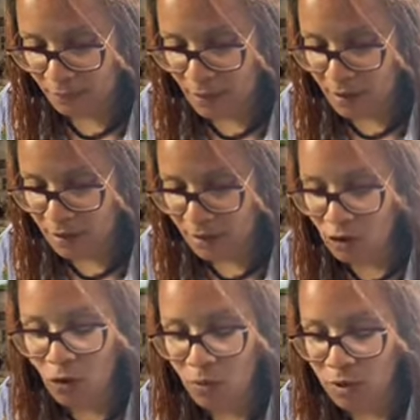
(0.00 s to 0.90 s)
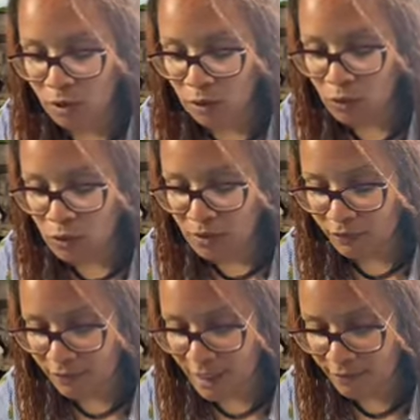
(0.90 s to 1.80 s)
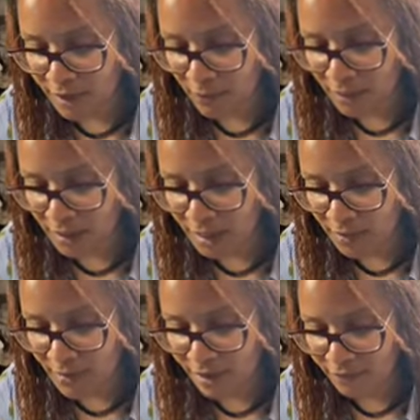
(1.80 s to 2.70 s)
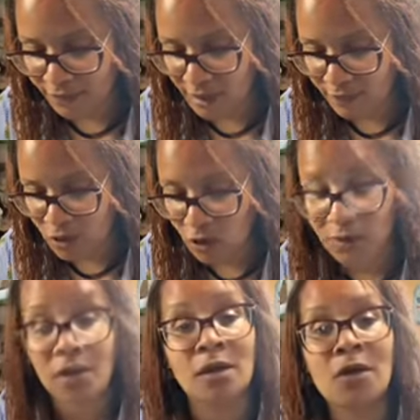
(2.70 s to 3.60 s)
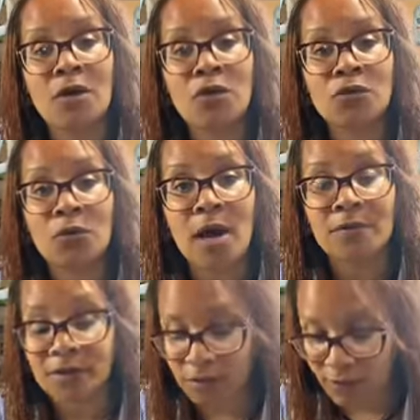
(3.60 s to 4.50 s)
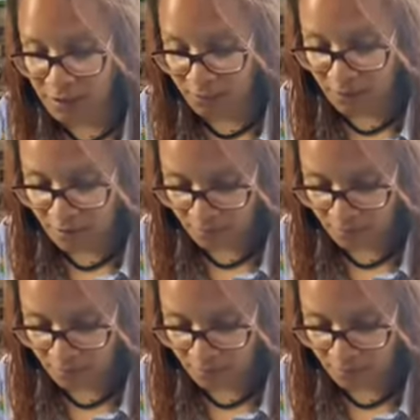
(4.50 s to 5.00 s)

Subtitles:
So I don't want to lose the flavor. I want to keep that flavor going throughout this recipe.